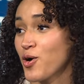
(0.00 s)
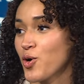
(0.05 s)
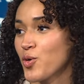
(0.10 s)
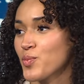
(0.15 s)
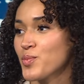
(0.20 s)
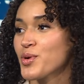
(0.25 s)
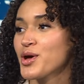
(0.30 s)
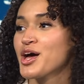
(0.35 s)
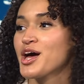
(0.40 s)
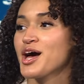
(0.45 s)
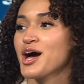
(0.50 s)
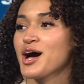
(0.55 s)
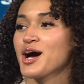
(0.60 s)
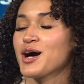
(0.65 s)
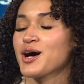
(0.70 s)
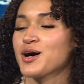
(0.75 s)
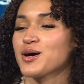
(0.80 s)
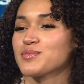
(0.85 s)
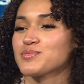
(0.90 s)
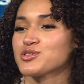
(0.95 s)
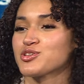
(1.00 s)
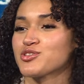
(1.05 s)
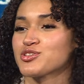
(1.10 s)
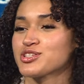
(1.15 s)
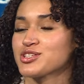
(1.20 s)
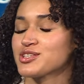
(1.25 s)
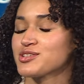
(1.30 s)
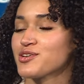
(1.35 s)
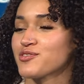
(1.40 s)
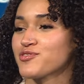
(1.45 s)
that's right. So
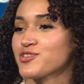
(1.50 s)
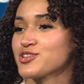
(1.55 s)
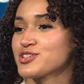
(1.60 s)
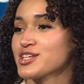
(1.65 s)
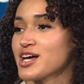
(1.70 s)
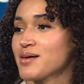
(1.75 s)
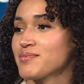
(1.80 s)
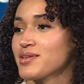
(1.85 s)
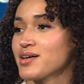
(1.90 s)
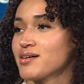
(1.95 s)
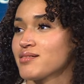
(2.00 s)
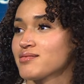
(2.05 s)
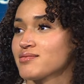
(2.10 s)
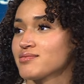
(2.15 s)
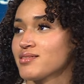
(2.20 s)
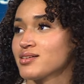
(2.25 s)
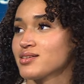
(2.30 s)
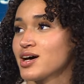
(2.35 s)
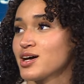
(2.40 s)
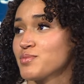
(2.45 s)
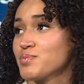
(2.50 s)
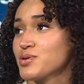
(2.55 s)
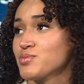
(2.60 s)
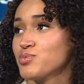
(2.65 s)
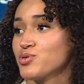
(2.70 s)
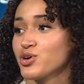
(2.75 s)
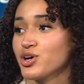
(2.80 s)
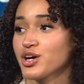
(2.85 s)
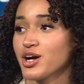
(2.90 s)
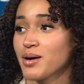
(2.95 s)
it's the first time that a lot of
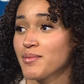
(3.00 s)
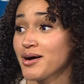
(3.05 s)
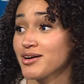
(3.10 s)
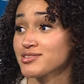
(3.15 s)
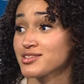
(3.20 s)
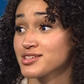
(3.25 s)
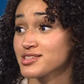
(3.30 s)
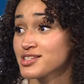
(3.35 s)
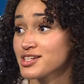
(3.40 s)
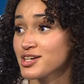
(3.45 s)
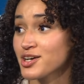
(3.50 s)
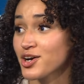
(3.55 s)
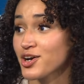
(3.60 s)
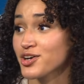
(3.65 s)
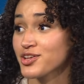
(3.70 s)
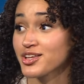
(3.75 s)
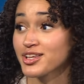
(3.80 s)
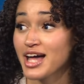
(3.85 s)
people could come out to see her.